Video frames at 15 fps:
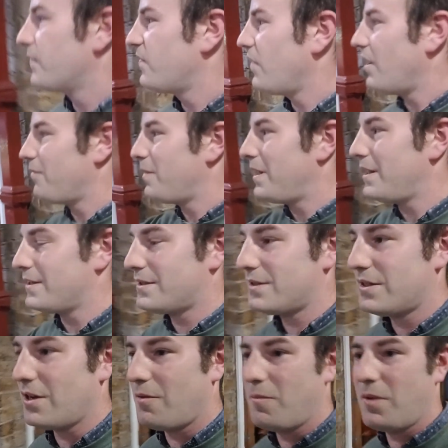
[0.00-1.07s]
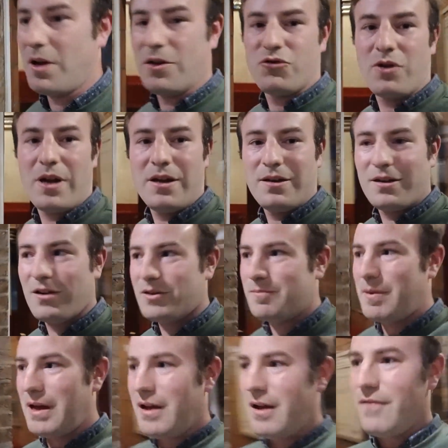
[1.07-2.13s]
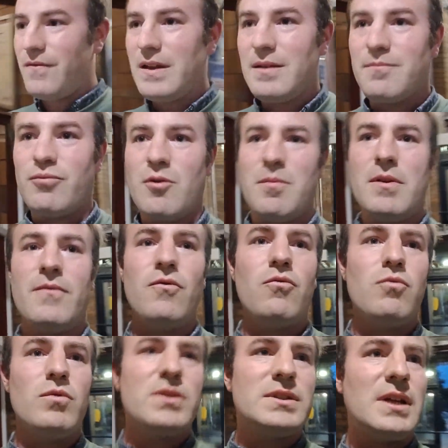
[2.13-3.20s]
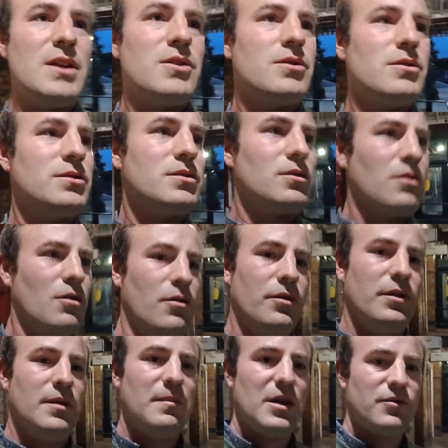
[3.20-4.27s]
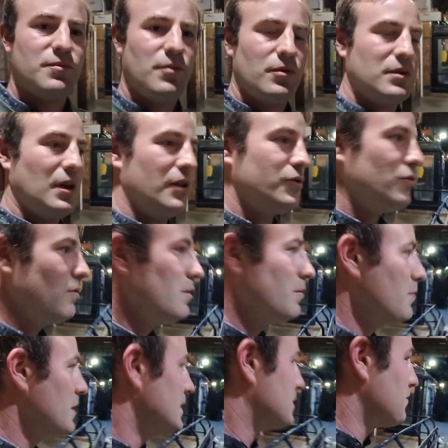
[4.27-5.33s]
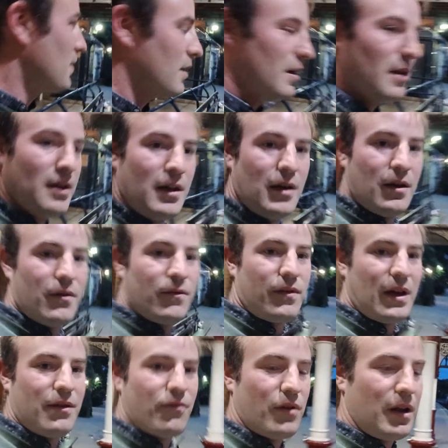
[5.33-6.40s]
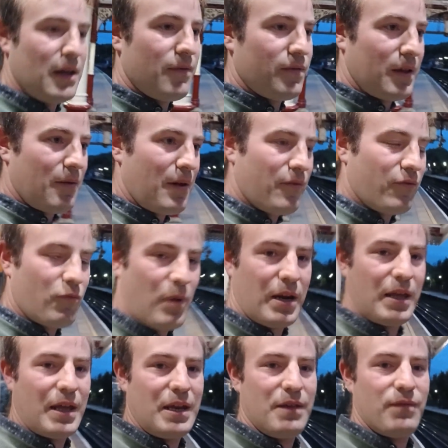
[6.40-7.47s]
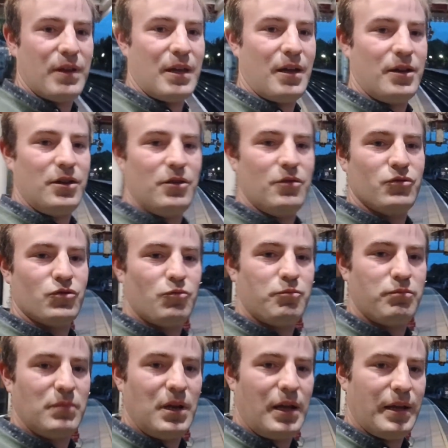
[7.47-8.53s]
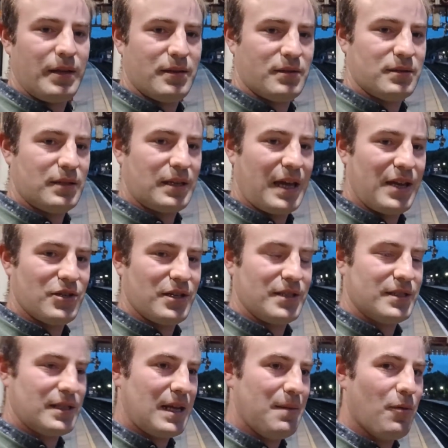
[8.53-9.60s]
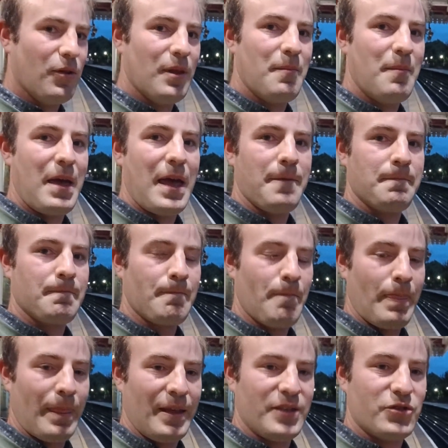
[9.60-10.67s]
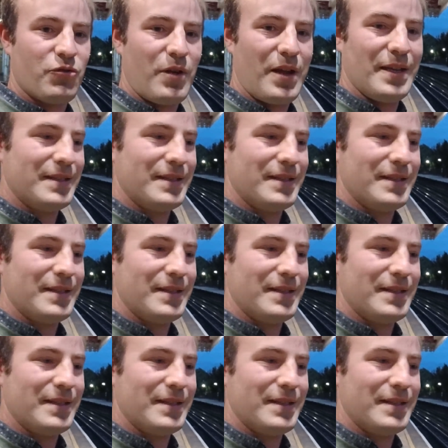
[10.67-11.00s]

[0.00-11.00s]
five minutes till my train goes back. I think probably of all the stations on the Metropolitan line, Chorleywood is my favourite. If they're ever running anything unusual, like occasionally steam on the Met, it's great